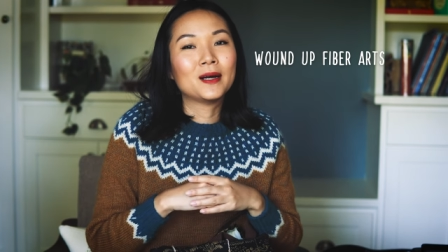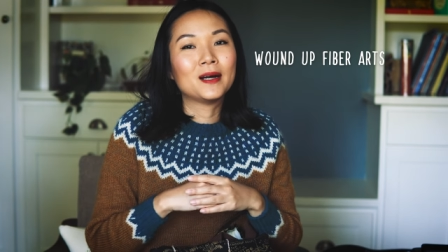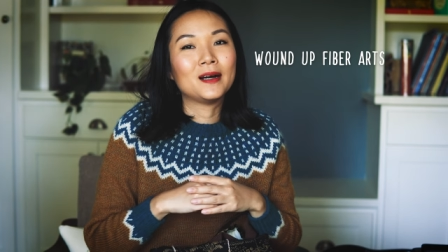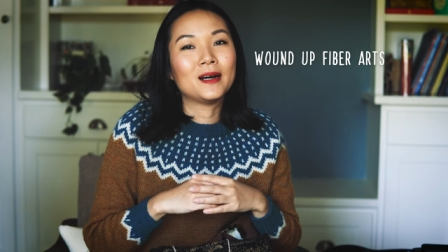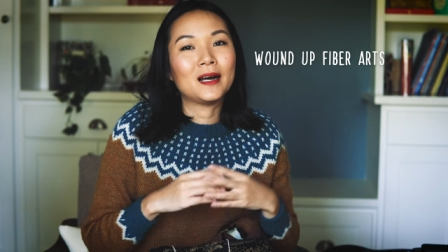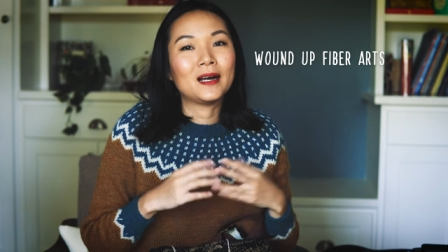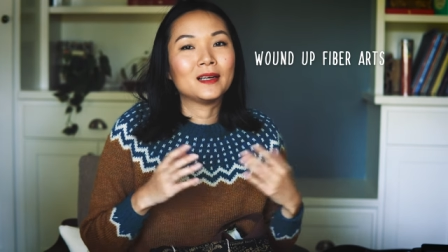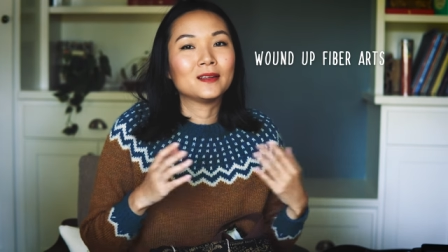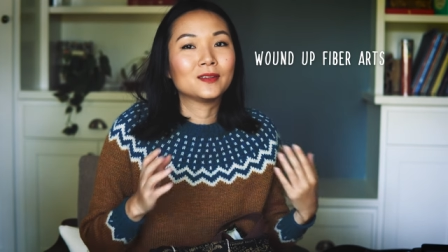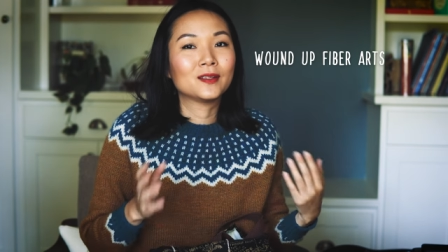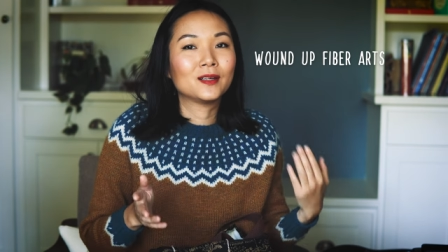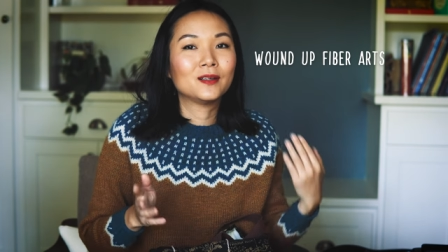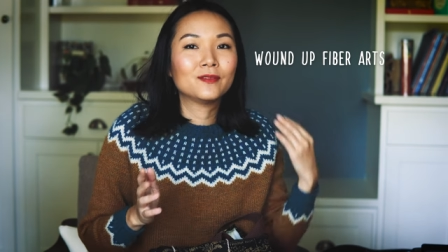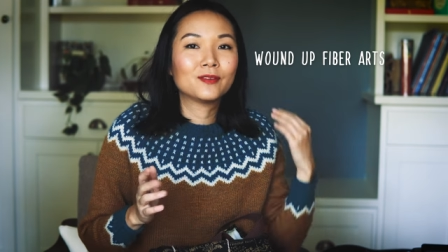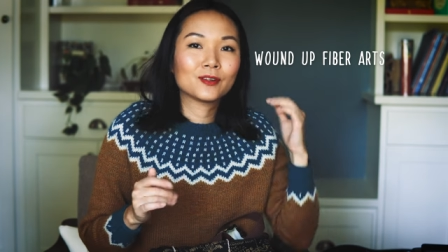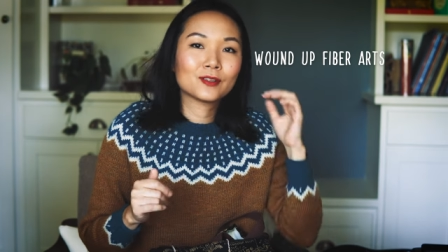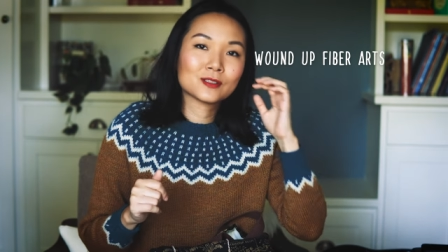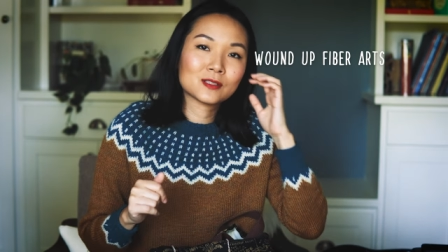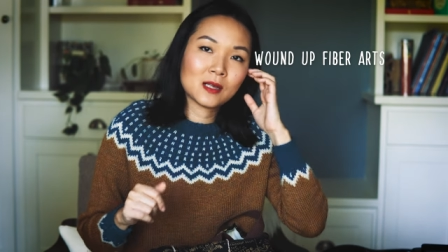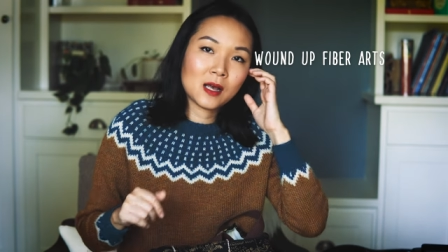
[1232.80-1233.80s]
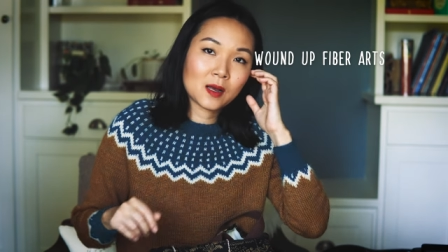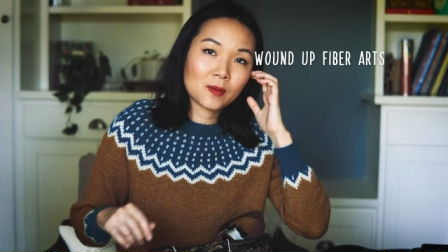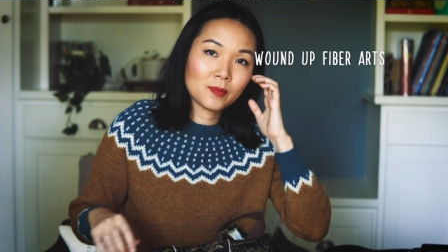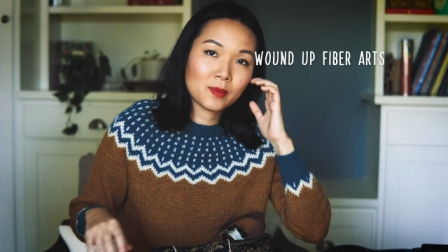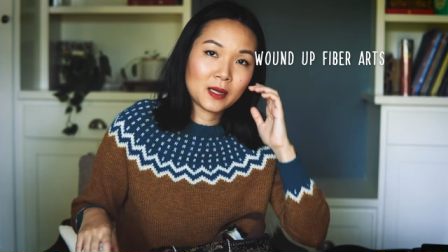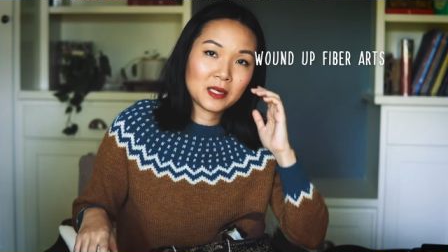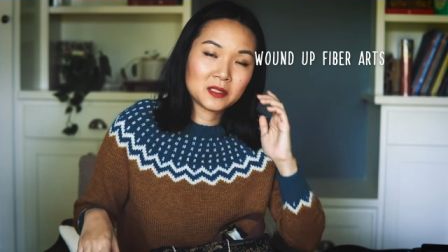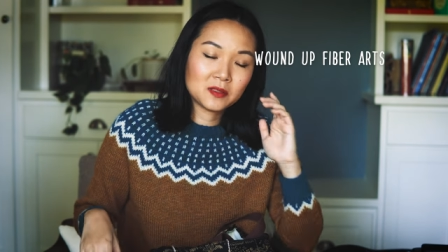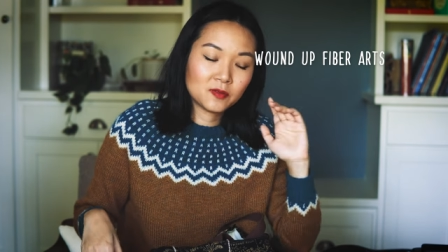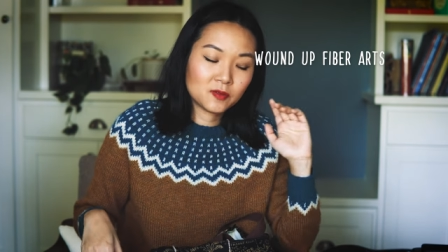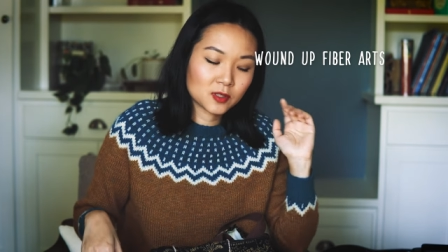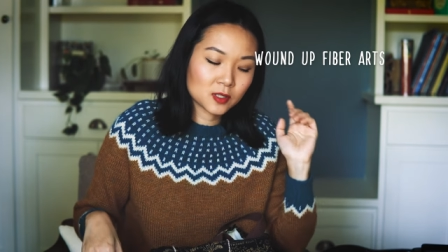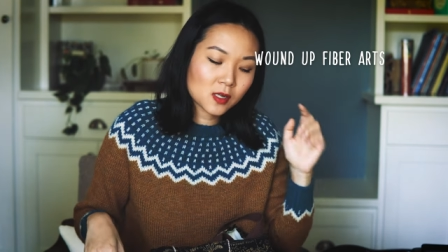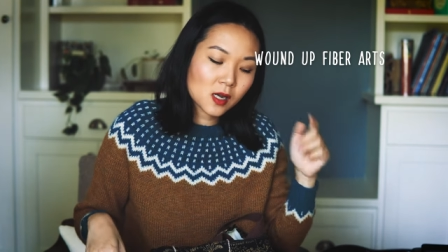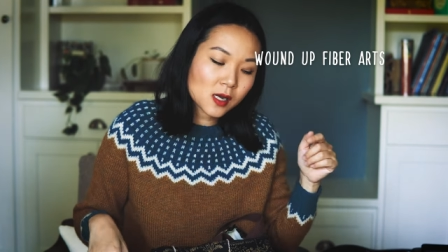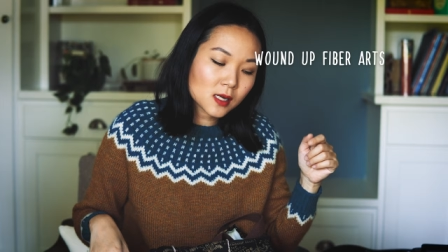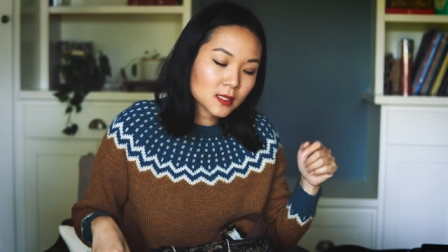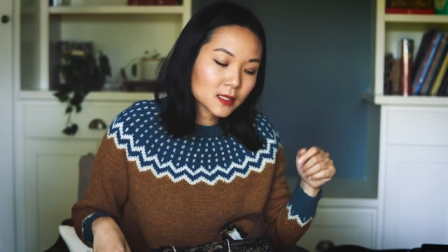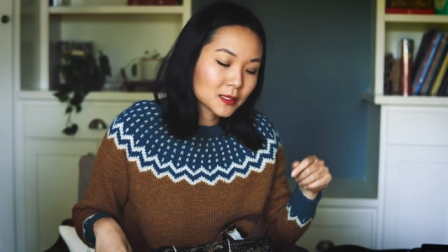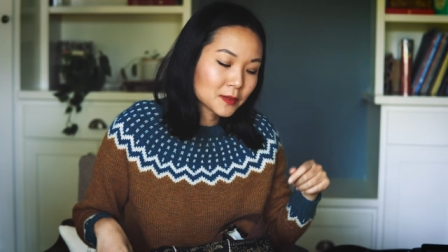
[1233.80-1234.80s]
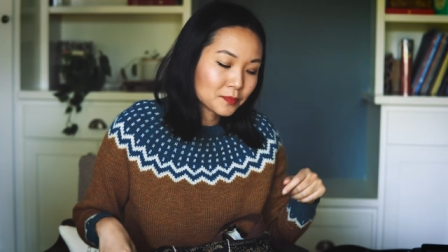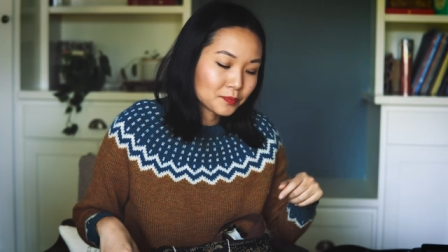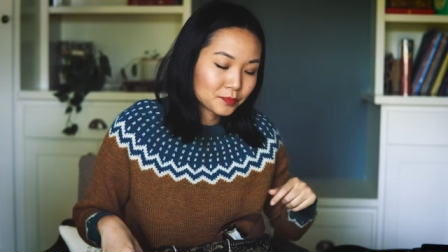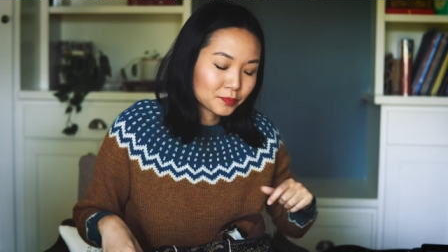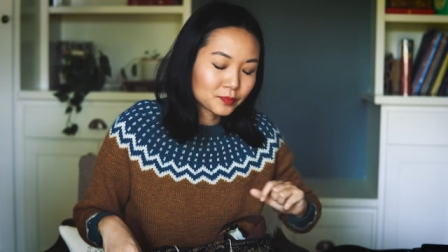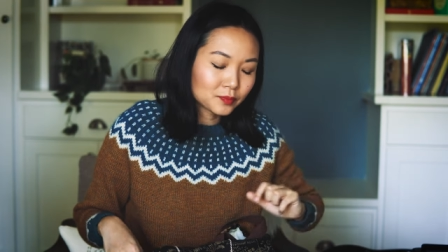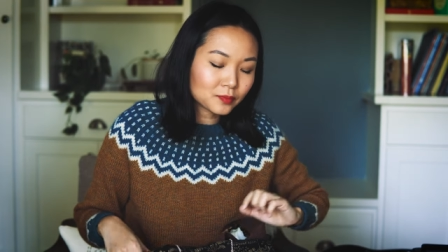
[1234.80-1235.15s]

but I love her sock blend for socks